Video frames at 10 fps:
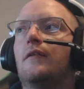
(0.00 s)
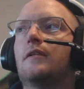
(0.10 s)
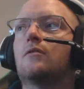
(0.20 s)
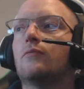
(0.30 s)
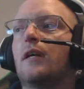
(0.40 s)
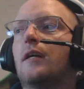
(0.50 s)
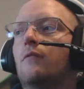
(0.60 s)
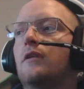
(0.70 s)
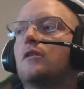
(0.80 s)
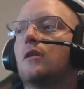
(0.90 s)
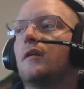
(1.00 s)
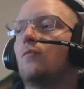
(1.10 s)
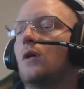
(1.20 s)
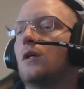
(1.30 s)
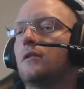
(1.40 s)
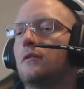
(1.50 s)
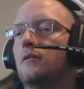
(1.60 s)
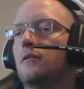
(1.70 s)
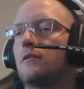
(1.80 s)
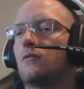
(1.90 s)
This rig originally
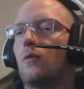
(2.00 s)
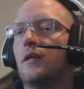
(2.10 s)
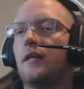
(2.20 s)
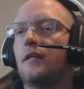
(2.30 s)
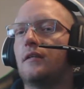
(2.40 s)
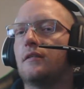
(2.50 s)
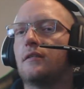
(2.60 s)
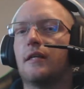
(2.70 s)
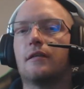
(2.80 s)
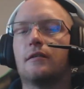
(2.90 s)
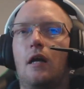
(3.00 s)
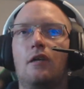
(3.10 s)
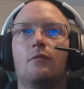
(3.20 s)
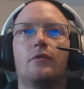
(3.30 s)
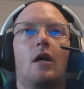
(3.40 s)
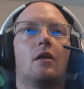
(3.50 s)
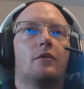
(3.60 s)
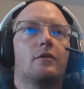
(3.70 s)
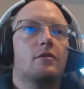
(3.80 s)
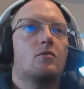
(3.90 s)
was
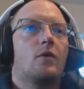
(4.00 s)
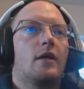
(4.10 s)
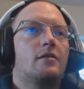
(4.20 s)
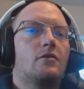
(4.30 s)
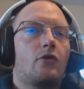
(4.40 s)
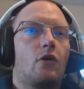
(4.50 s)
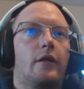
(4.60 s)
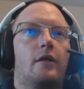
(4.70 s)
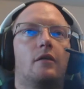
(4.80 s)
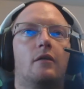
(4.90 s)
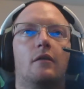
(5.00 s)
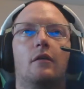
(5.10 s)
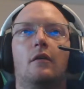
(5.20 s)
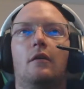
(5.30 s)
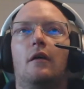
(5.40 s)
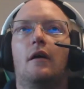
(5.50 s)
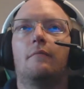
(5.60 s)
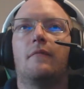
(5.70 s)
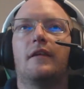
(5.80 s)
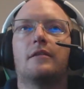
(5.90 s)
$2,600 when I started
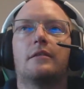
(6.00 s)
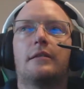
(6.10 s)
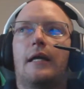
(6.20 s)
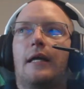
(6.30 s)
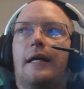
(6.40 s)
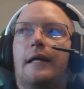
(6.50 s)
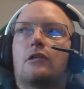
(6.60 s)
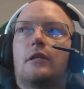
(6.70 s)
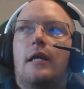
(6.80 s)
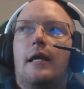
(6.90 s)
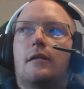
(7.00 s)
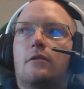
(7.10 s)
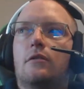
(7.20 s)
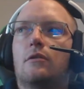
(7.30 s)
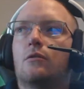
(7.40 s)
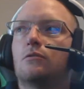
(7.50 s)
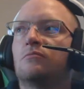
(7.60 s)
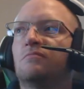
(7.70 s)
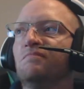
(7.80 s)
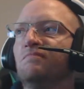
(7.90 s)
this, and I actually had to